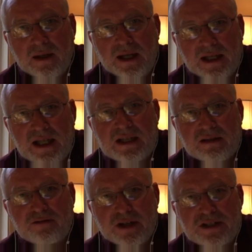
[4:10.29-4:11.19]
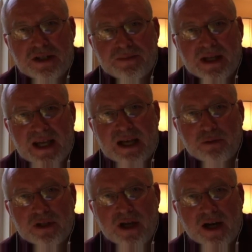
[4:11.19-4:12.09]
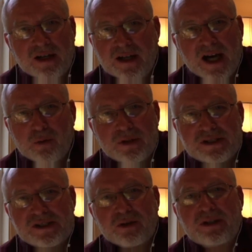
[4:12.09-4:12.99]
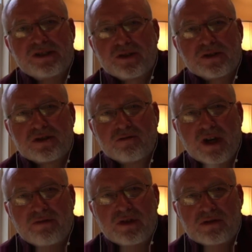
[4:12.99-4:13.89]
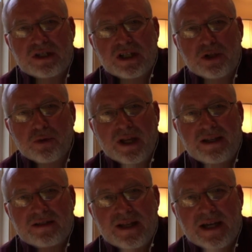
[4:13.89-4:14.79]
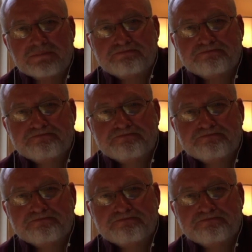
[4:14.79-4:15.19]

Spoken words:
He needed the friendship that he had with God. God was his only source of refuge. Can you relate to that?